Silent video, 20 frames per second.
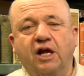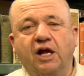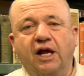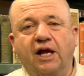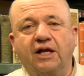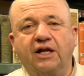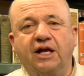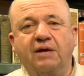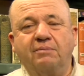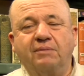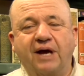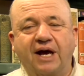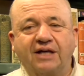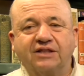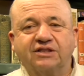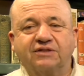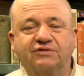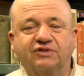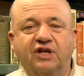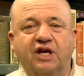in a
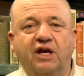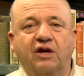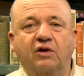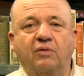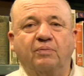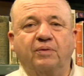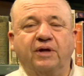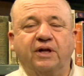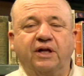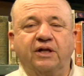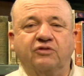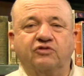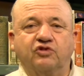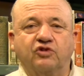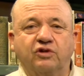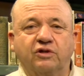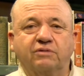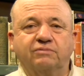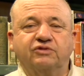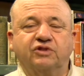massive scale, but in
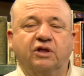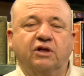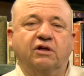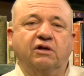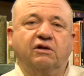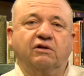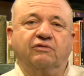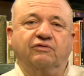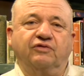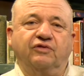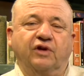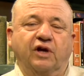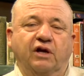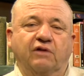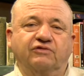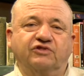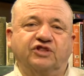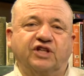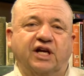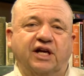terms of
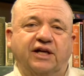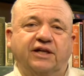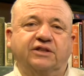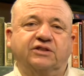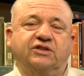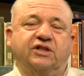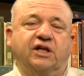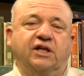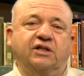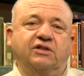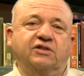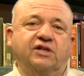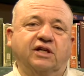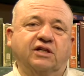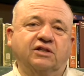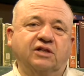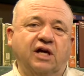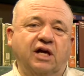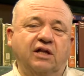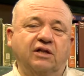science and
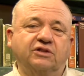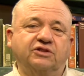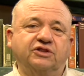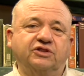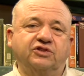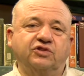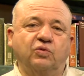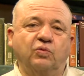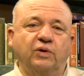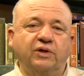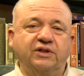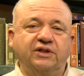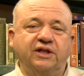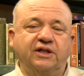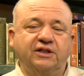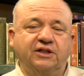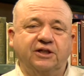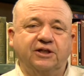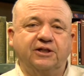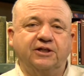technology. So what they
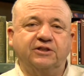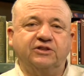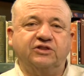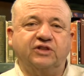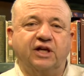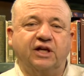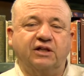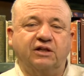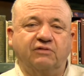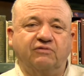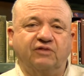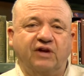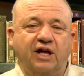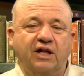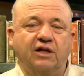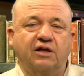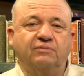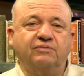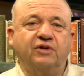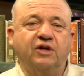did is they
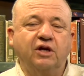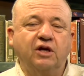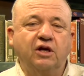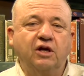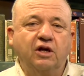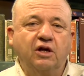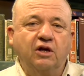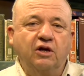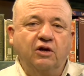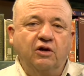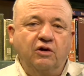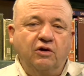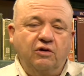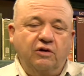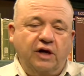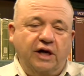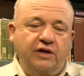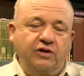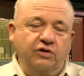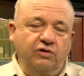developed
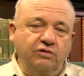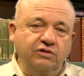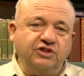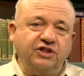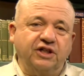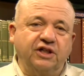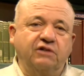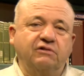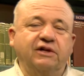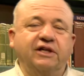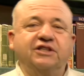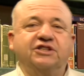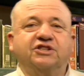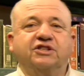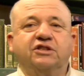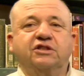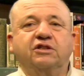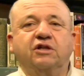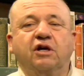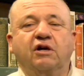a new
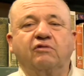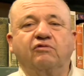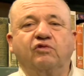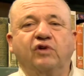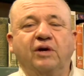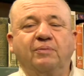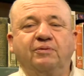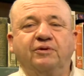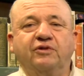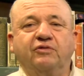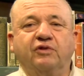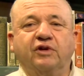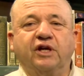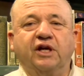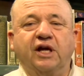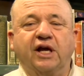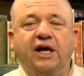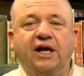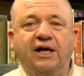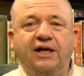generation of
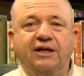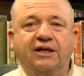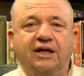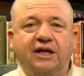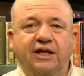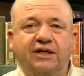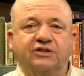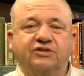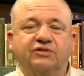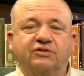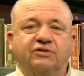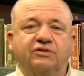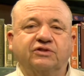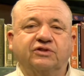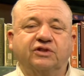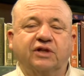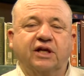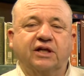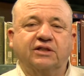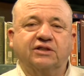weaponry and
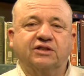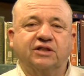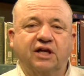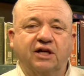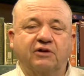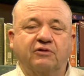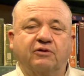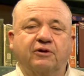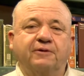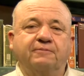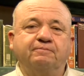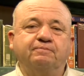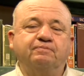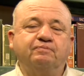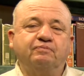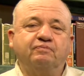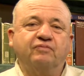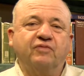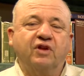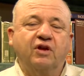lasers, etc.,
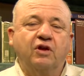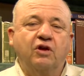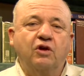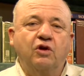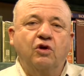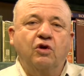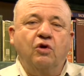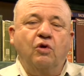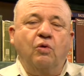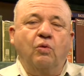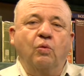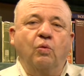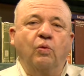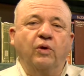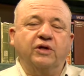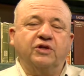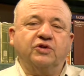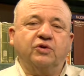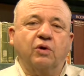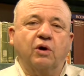
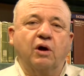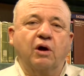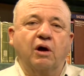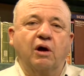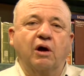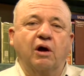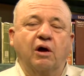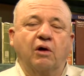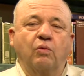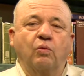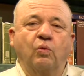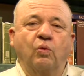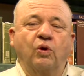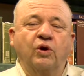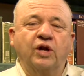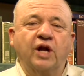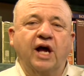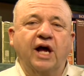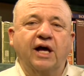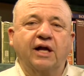which were
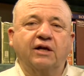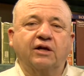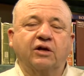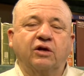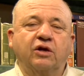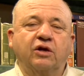not